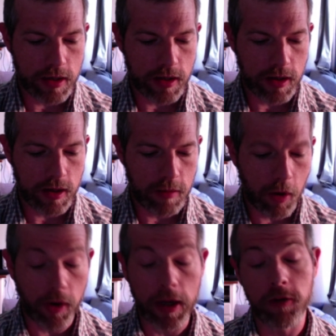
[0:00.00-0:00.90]

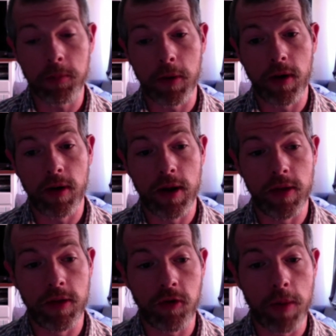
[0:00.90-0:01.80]
Mark Esper
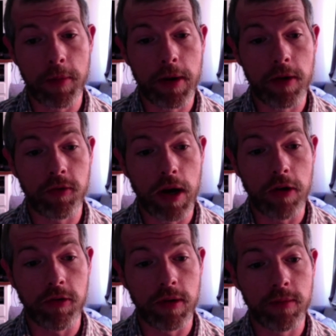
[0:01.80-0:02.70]
and the Trump
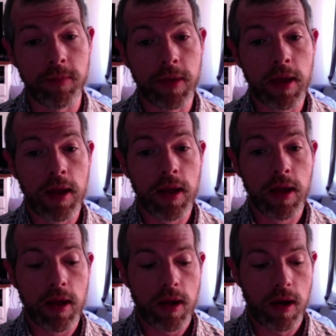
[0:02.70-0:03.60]
administration.
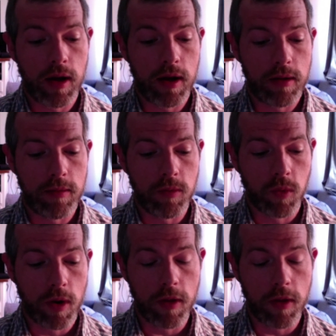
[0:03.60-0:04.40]
One of the